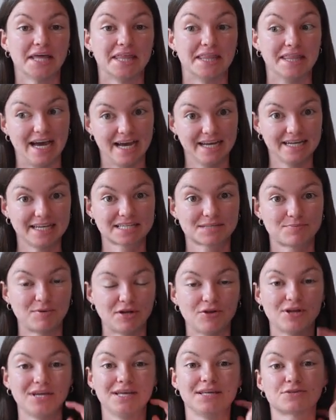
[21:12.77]
that
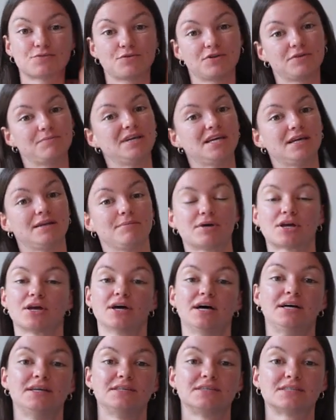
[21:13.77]
experience would have been,
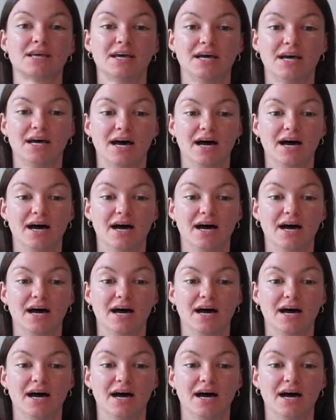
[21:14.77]
because,